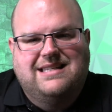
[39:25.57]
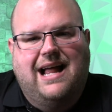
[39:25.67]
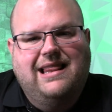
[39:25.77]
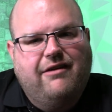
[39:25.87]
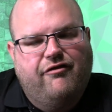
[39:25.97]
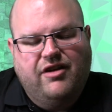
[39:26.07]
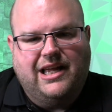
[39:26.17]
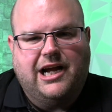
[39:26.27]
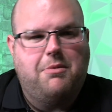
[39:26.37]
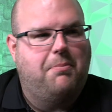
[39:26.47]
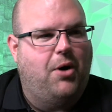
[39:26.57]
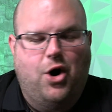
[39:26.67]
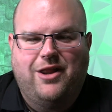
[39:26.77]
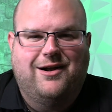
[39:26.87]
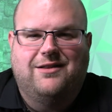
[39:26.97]
and I feel like I'm a
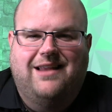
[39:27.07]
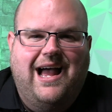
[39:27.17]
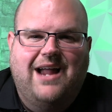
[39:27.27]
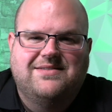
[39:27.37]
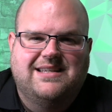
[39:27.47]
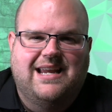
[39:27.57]
part of their lives.